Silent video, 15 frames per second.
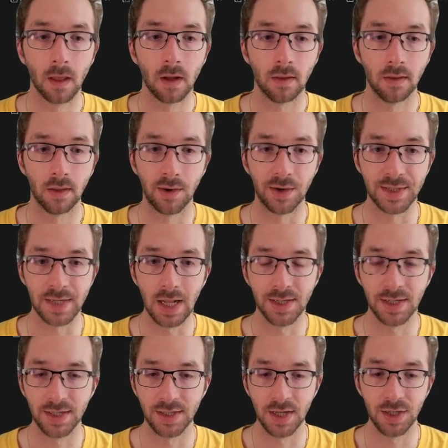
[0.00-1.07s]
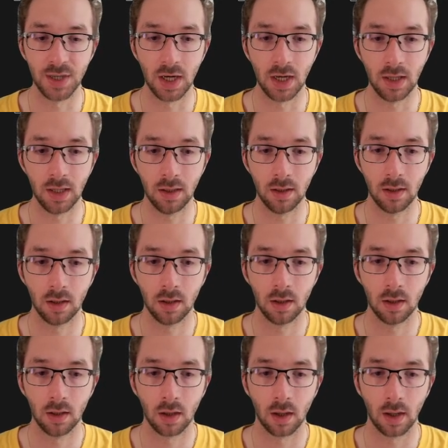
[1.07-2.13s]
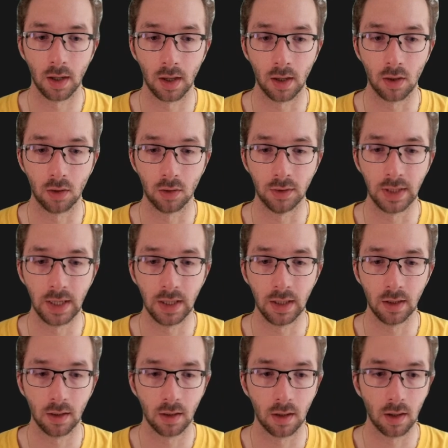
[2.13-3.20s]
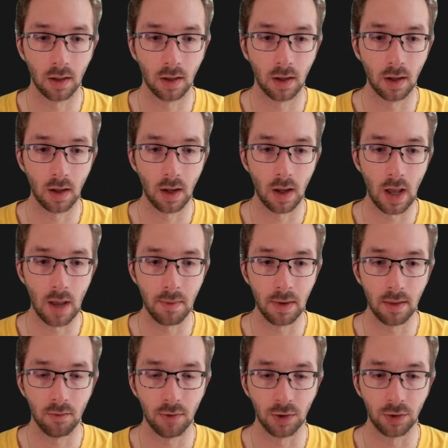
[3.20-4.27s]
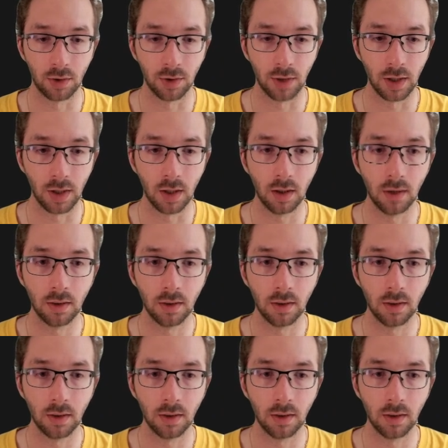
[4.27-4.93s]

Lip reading: The results essentially contain everything returned here,